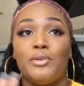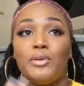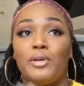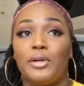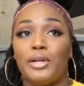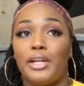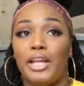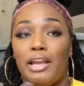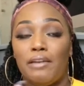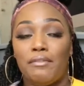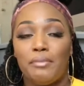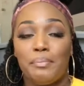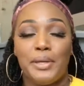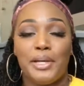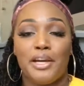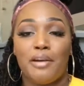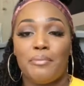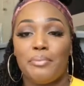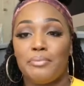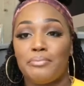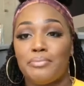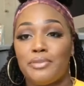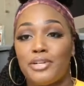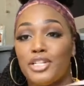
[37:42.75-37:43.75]
If you're going to ever
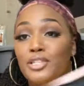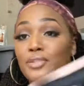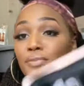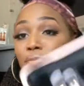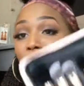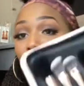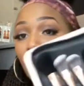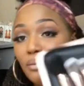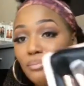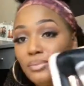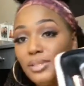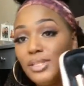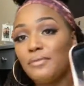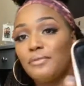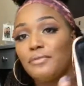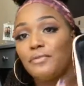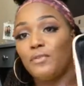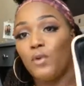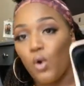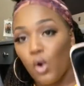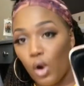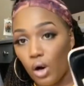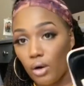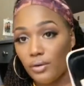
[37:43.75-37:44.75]
pick up a brush from
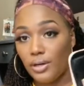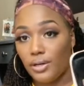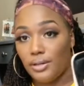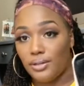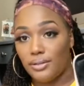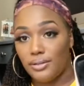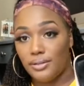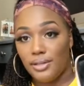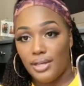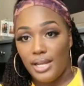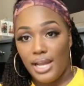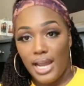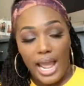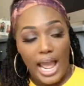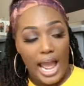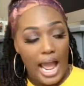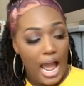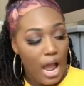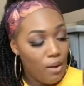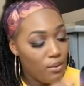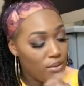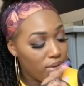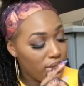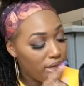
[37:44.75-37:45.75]
Sephora,
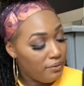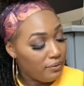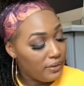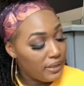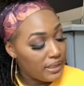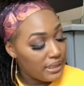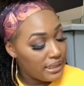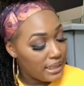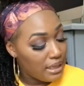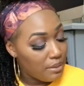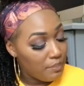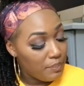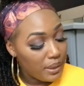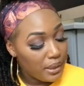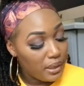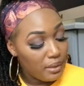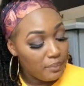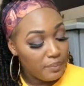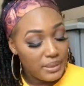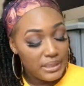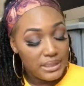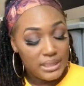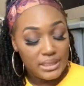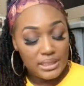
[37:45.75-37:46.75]
I would definitely say
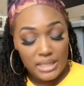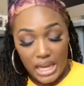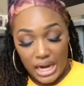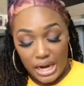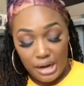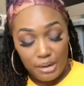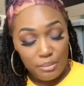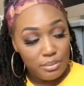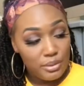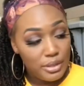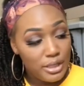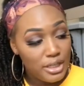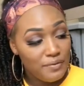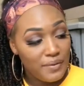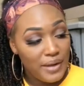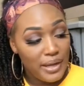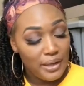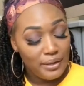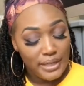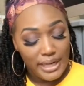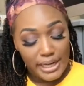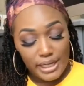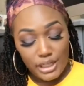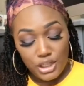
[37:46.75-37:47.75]
pick up this airbrush
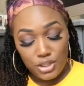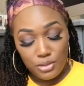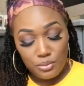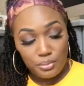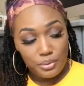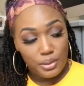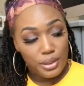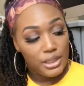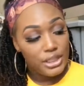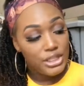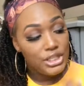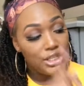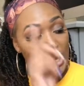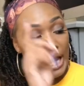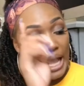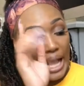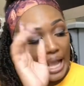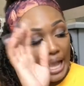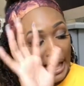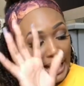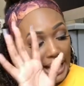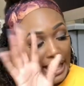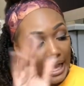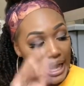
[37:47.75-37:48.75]
foundation brush,
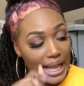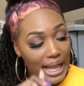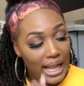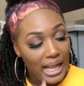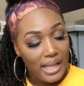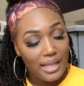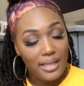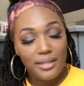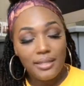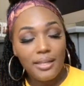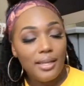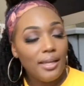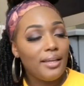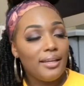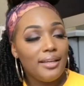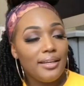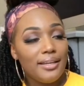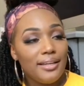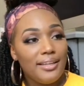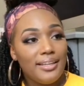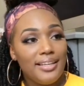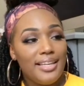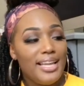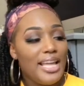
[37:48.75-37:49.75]
and
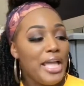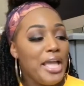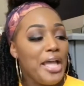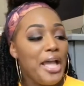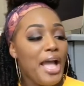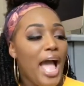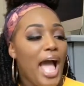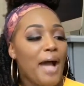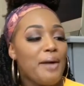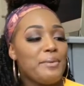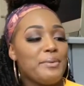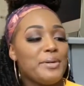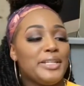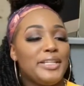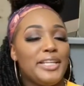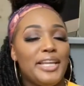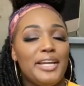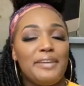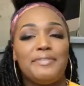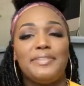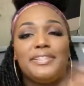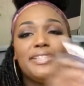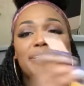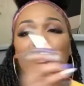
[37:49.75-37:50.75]
I
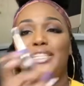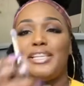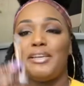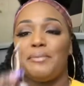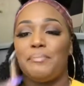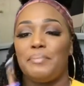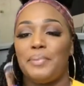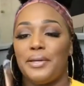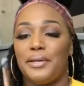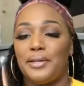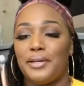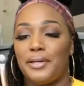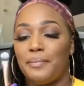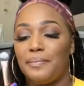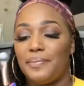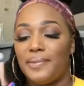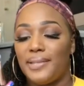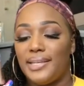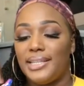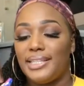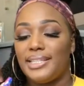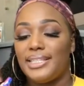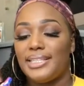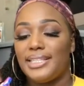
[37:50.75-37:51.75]
would definitely say pick
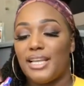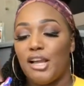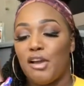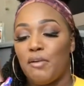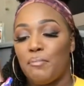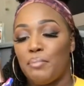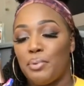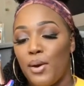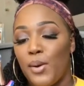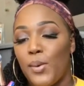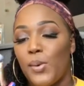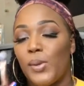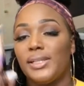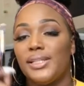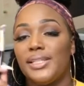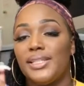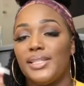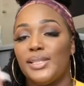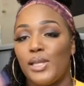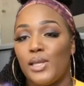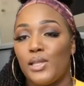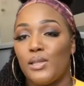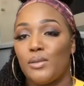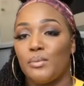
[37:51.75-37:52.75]
up this Pro
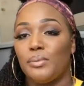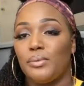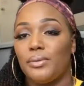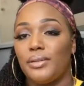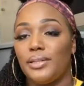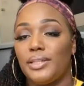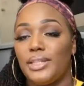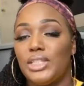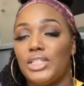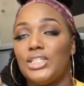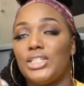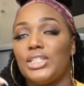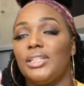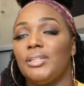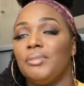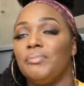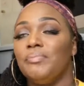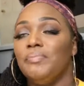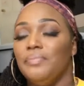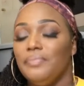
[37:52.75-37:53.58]
Concealer brush.